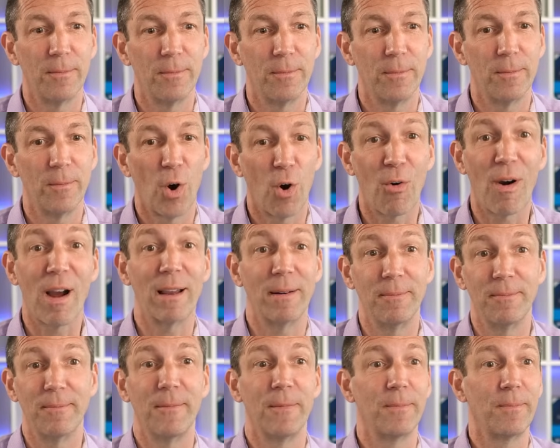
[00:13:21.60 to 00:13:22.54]
All right.
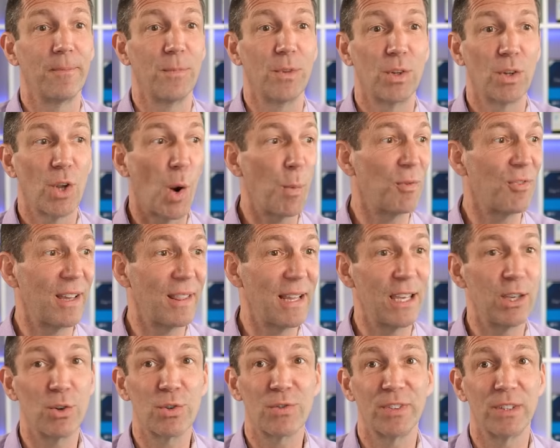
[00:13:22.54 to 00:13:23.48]
Hope you find that
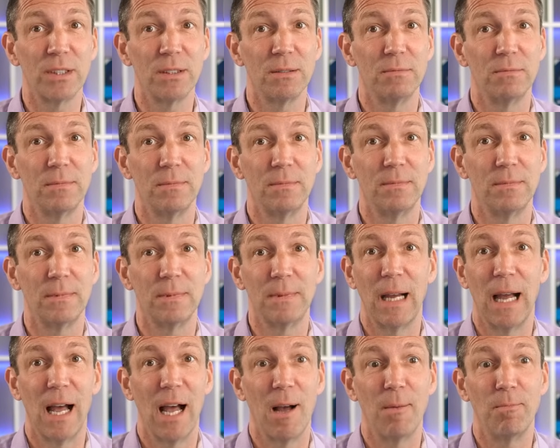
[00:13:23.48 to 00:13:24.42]
useful.
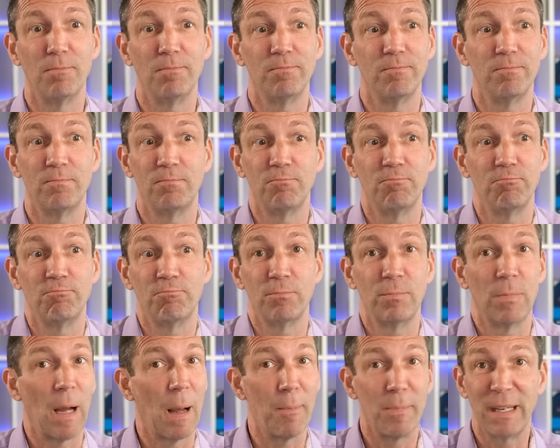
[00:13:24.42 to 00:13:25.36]
Um,
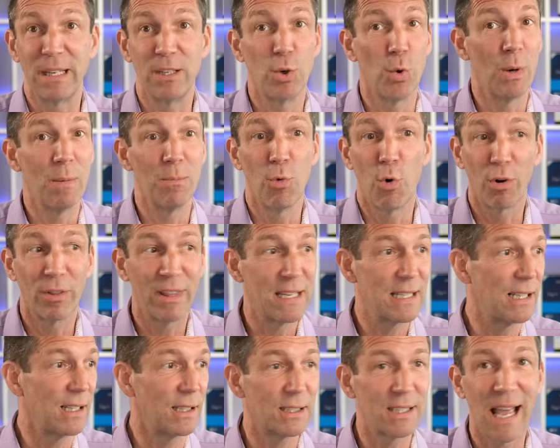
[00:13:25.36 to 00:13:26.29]
I'll be doing more of these
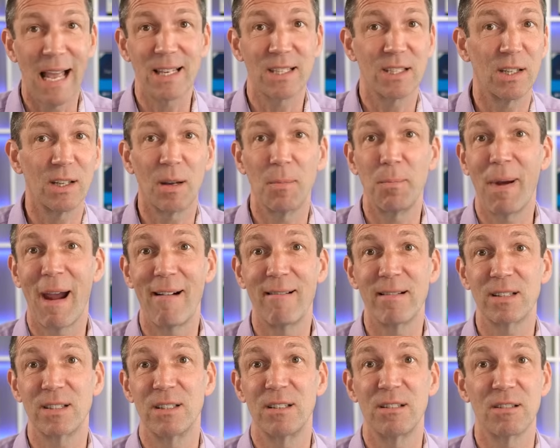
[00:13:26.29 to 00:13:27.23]
little tests and
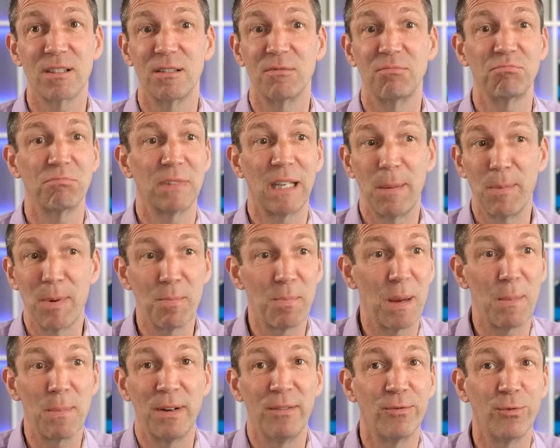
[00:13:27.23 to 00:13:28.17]
comparisons and keeping
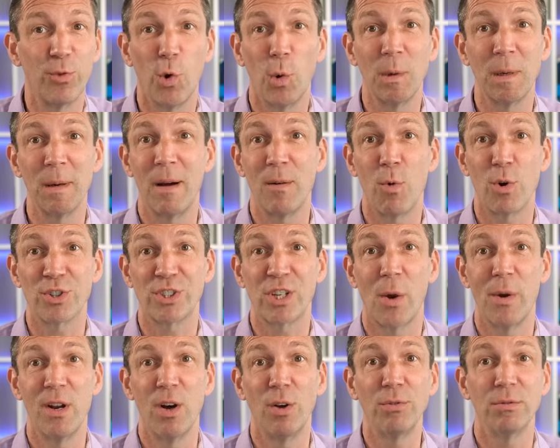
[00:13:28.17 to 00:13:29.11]
people informed about what's
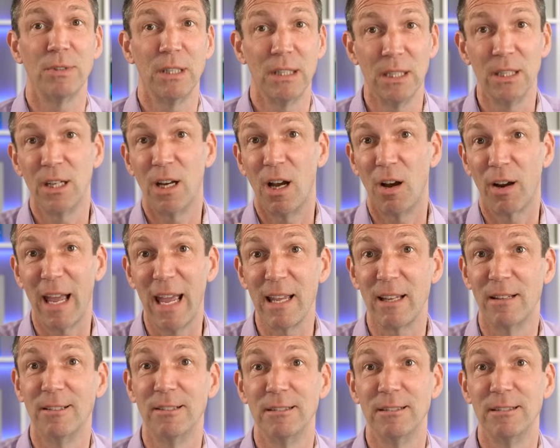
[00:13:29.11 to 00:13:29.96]
going on. Okay.